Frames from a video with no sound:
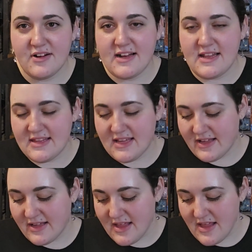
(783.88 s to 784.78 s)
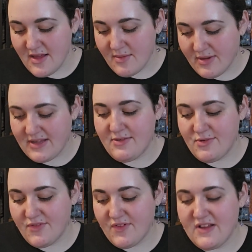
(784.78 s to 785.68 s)
or anything, but it
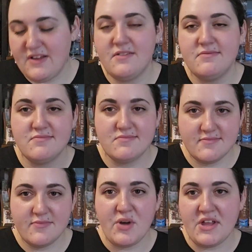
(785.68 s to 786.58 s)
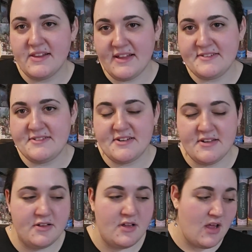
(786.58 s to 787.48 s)
was fun while it lasted.
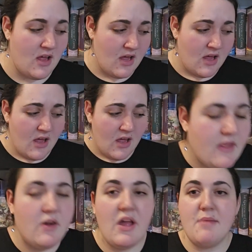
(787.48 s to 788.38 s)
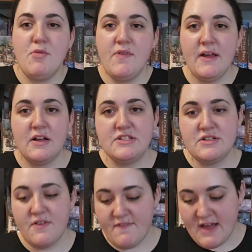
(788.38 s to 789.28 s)
Okay, moving on
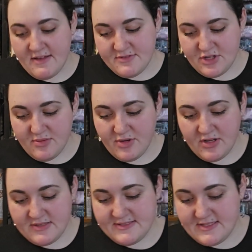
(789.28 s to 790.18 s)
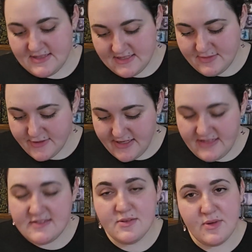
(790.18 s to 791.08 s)
to five star books. This one
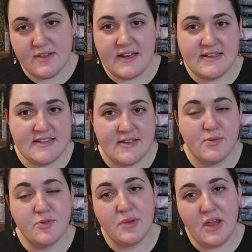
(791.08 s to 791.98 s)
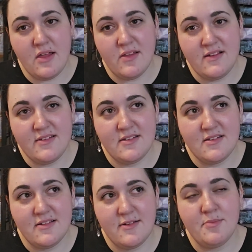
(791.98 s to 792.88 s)
is the one that I said was
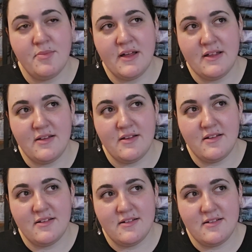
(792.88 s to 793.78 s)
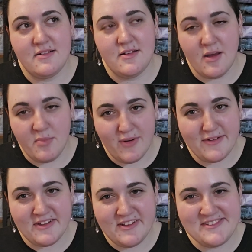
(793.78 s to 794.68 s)
plotless, but not
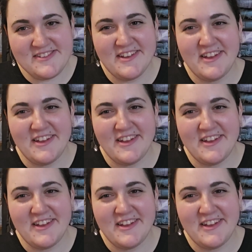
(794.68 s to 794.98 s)
pointless.